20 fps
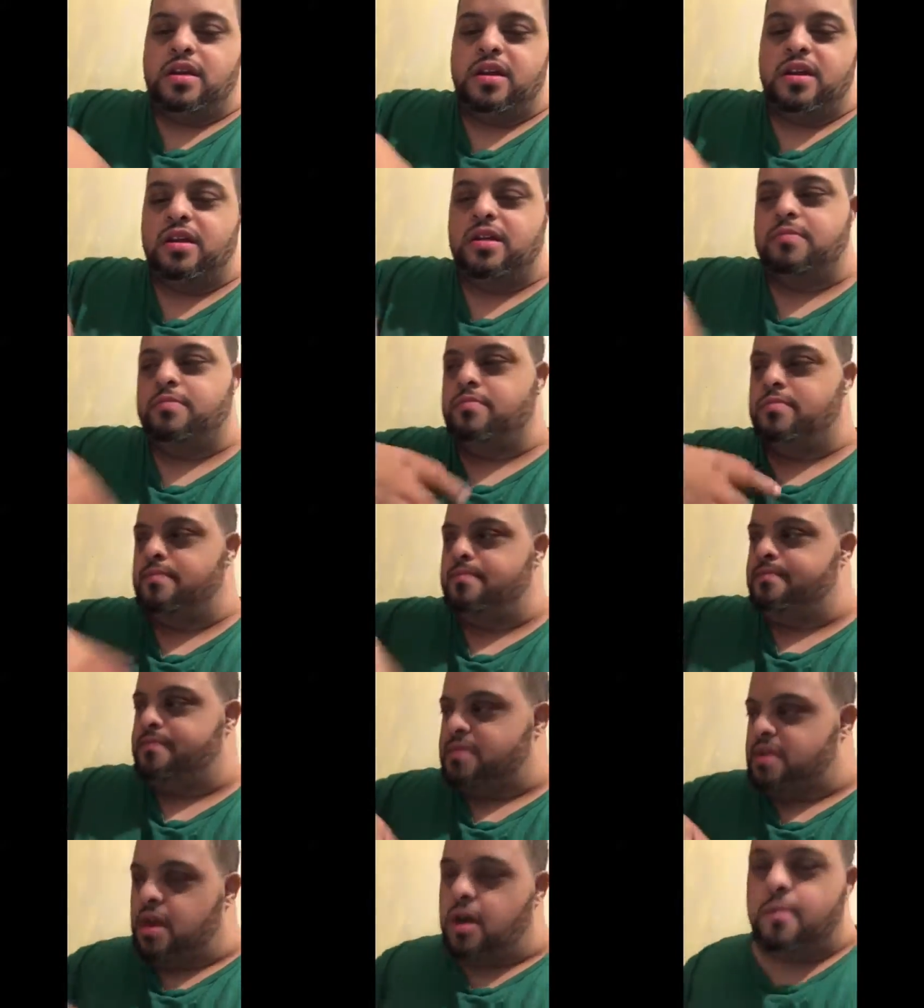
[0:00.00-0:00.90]

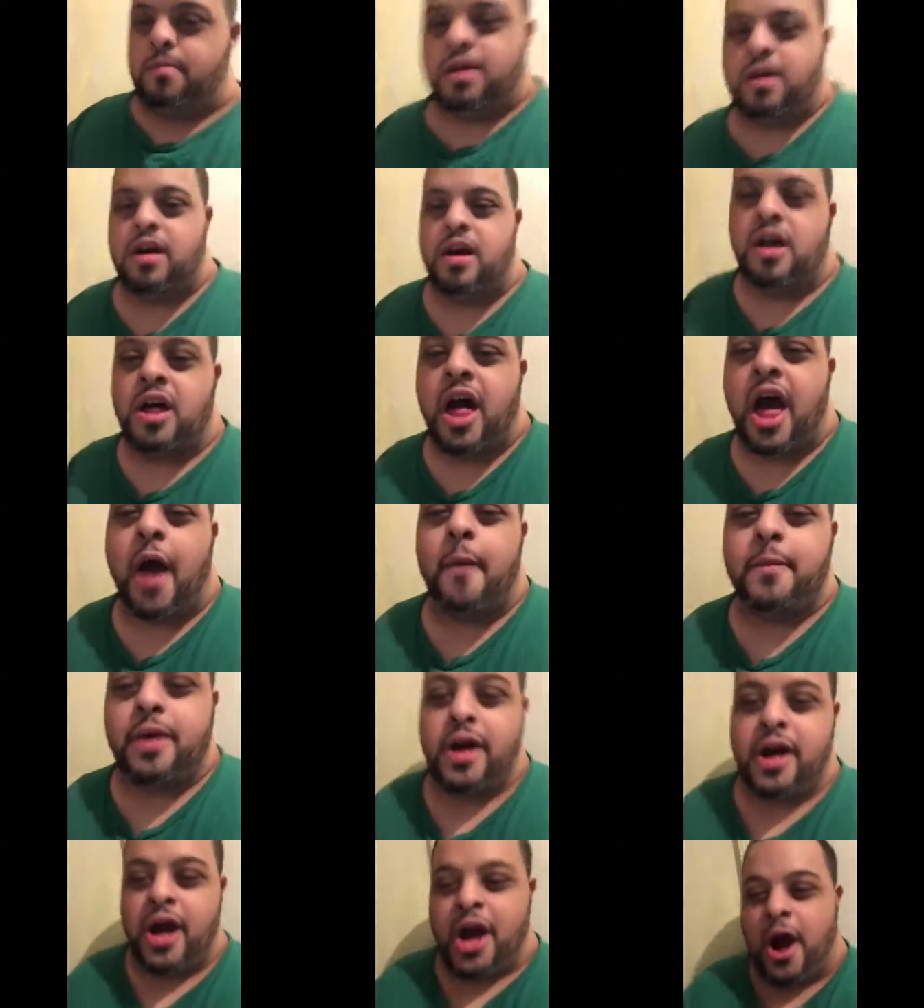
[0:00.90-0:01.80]
I'm
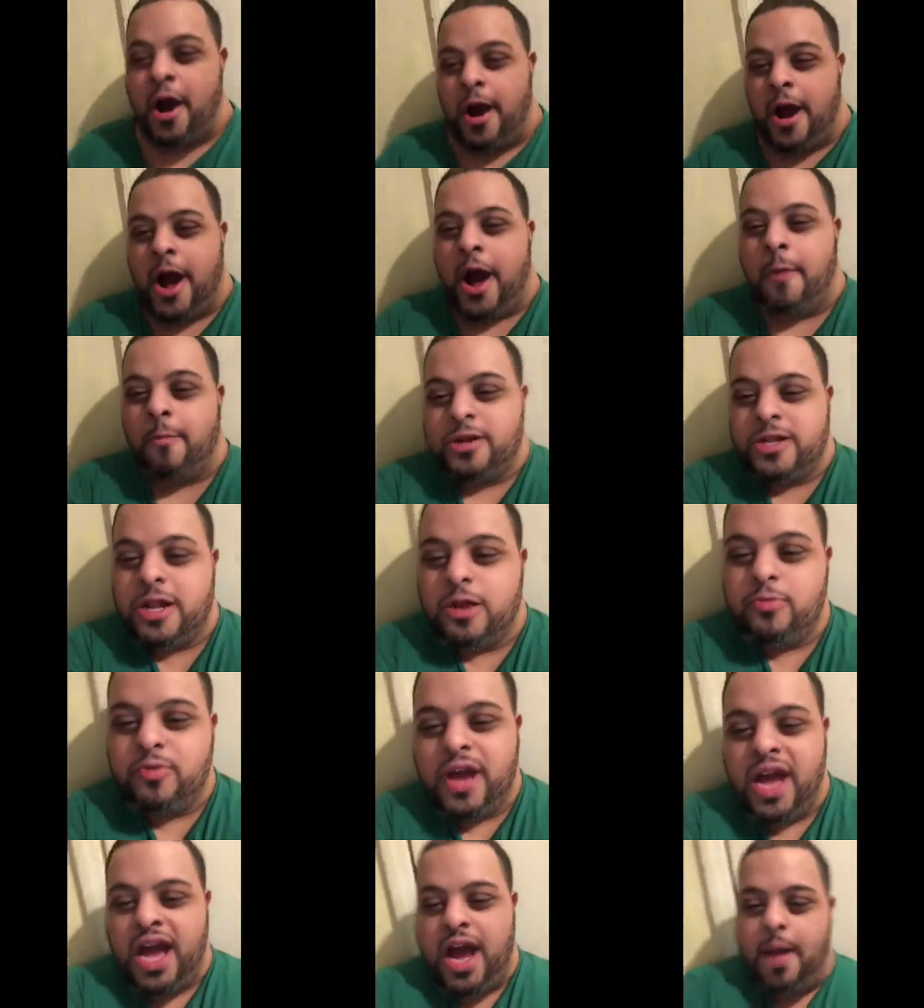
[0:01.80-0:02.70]
gonna show
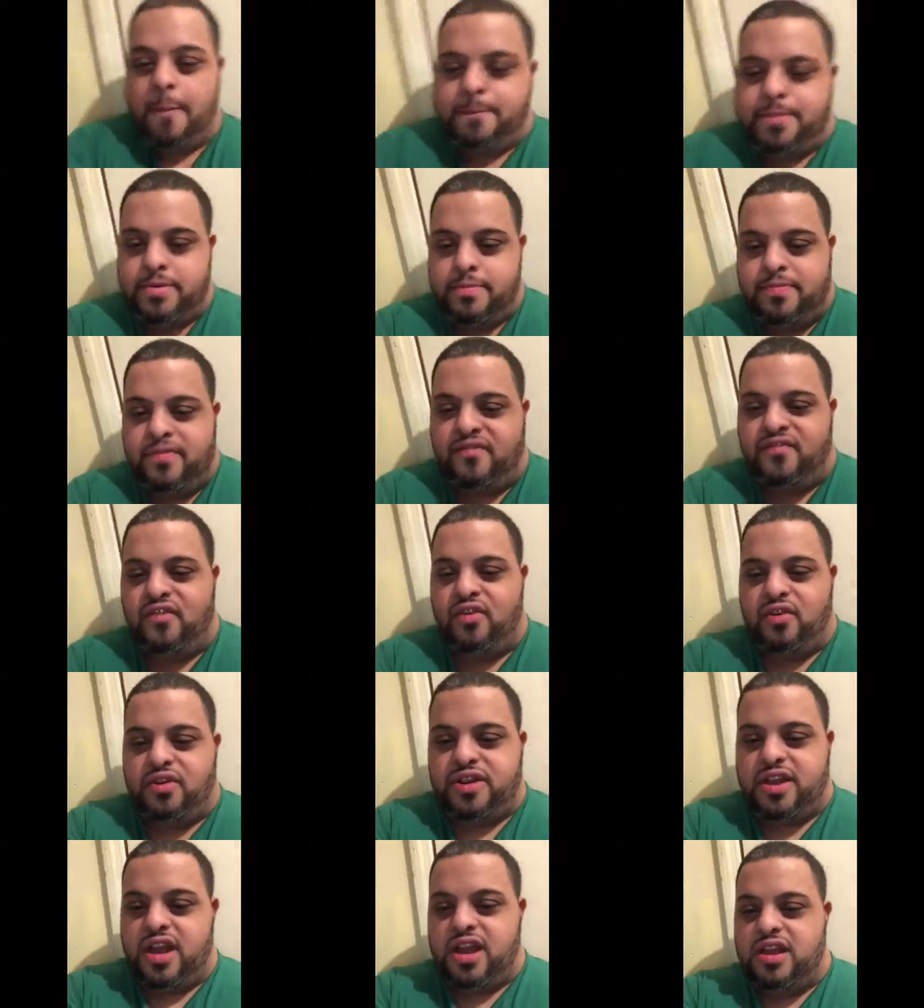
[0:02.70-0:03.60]
what happened
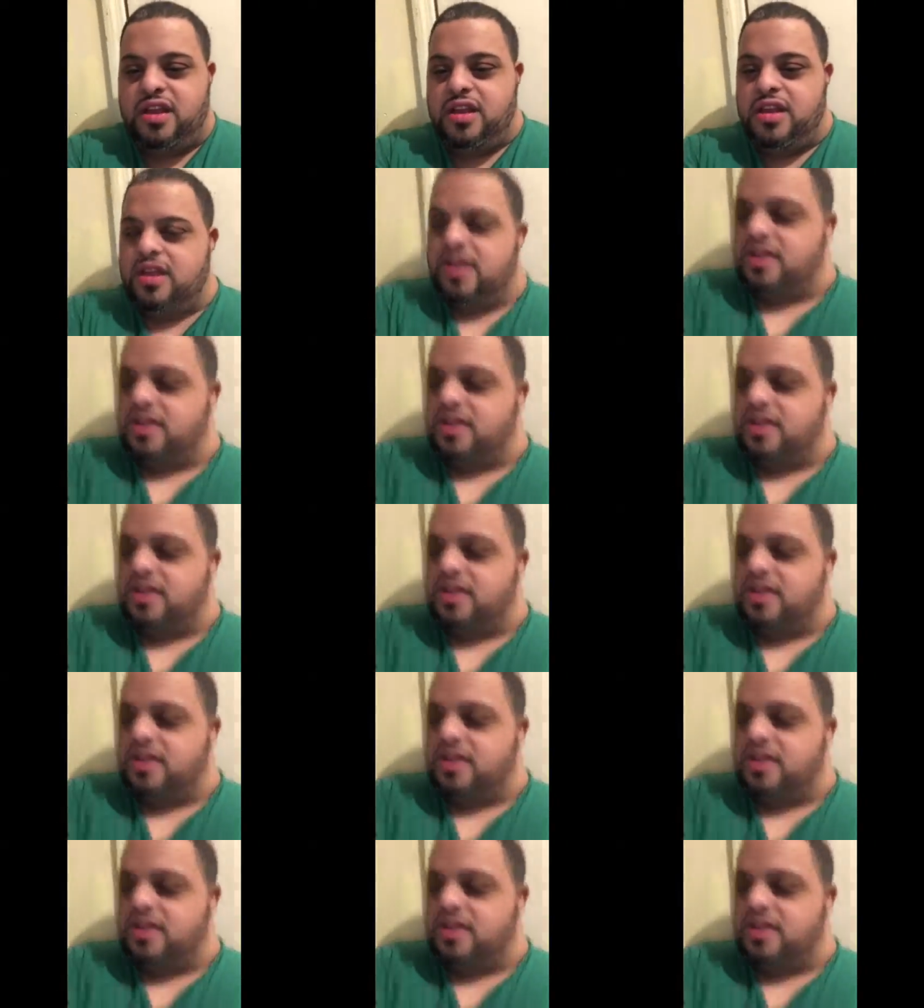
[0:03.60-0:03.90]
before, okay?